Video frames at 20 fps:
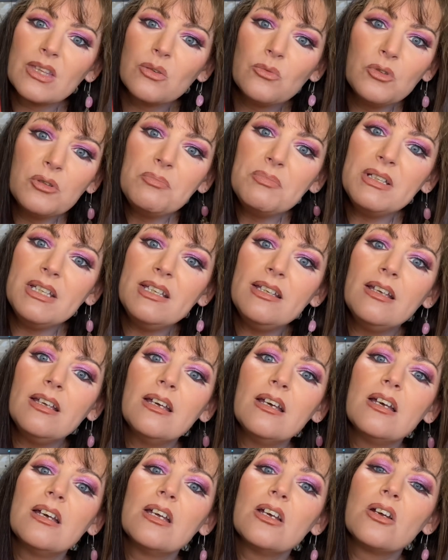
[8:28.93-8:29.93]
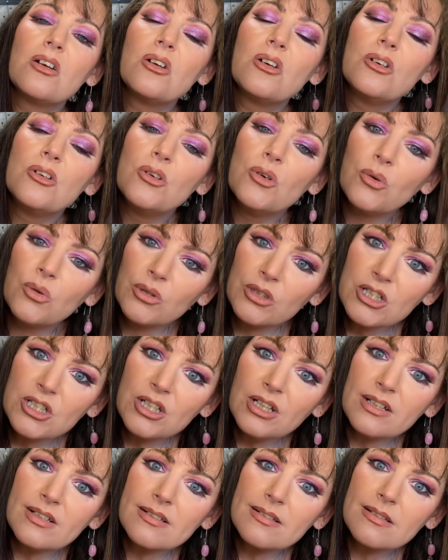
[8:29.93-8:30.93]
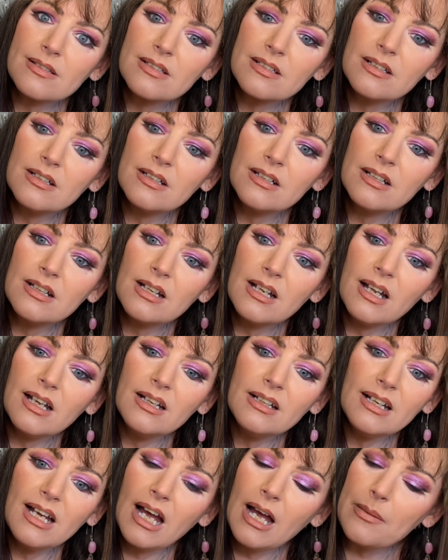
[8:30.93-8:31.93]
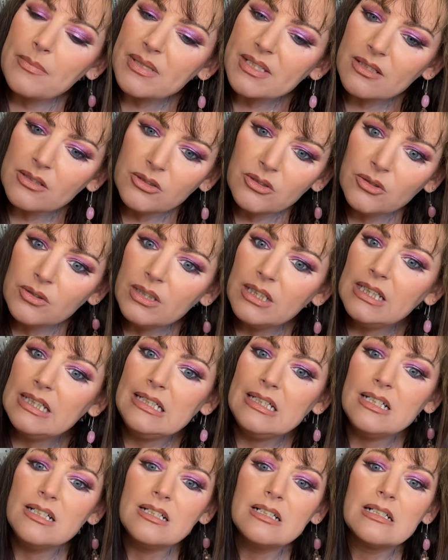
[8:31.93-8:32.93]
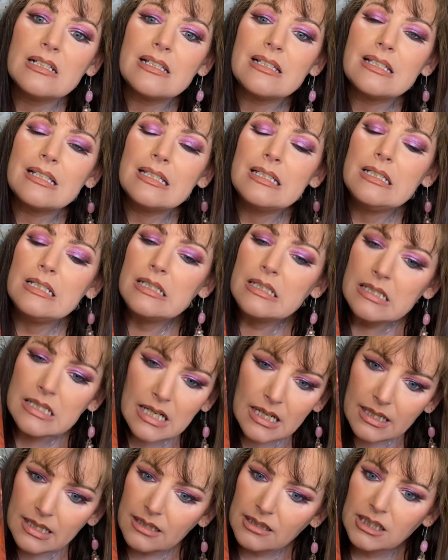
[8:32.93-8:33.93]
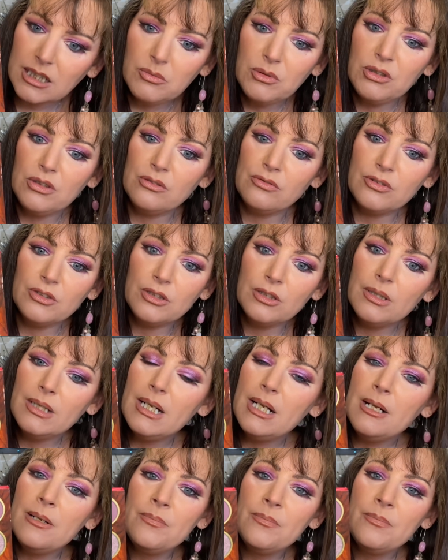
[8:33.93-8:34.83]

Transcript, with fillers: would be gorgeous, absolutely stunningly beautiful.